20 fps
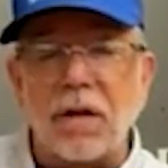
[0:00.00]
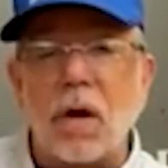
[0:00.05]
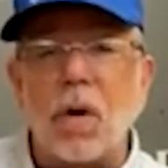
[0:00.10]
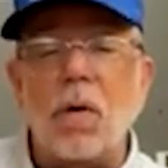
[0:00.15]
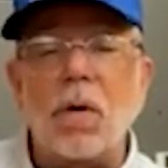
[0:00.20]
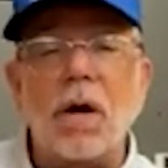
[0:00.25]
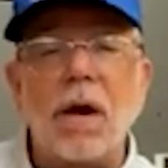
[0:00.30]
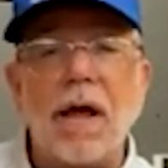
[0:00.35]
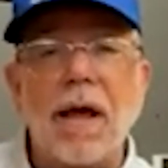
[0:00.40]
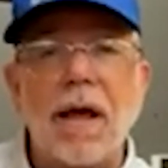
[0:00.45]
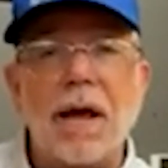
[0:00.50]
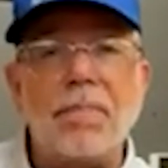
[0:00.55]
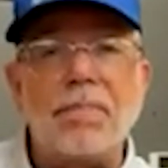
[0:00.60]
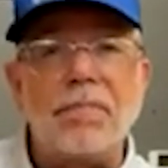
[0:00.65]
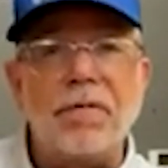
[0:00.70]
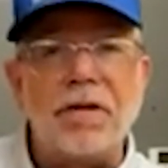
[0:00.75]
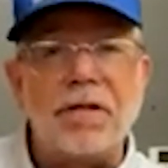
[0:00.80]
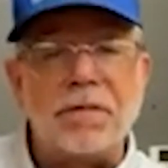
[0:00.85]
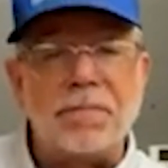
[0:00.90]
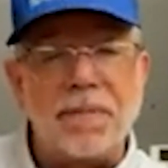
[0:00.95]
on a lower
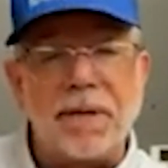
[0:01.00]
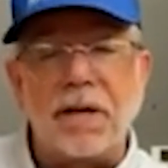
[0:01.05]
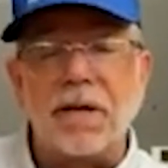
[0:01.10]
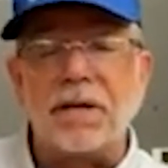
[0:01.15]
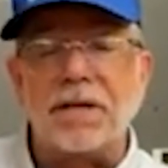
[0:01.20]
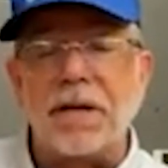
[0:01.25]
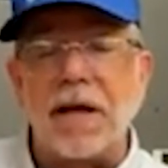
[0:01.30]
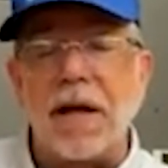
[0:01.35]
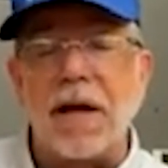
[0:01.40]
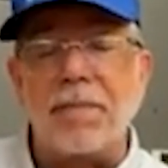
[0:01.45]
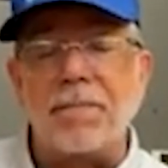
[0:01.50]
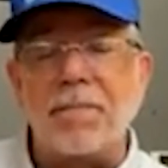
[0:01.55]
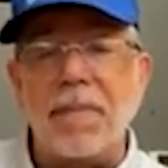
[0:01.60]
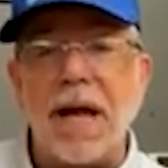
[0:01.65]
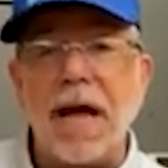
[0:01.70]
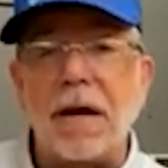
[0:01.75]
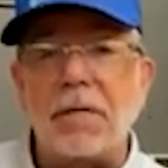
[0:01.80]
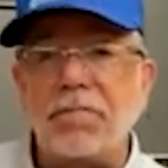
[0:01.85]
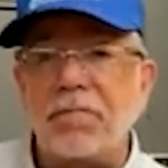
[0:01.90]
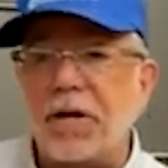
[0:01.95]
amperage because you
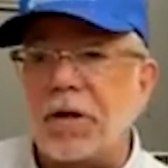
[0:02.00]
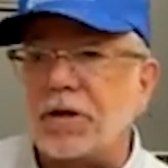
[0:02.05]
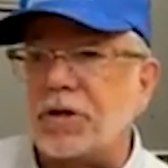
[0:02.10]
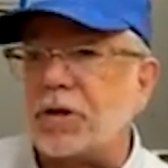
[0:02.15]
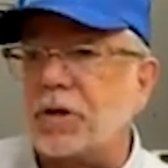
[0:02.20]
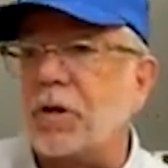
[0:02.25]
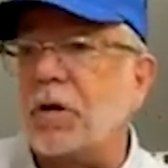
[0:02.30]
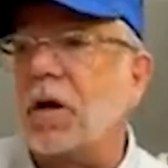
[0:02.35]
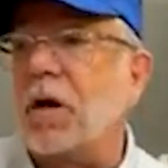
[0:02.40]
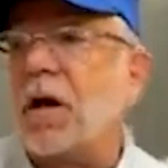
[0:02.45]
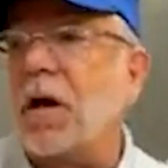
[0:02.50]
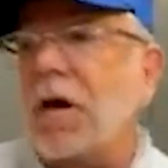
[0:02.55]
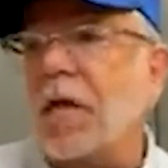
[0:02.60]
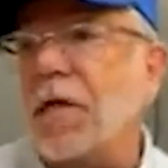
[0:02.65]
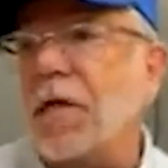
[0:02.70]
have back pressure.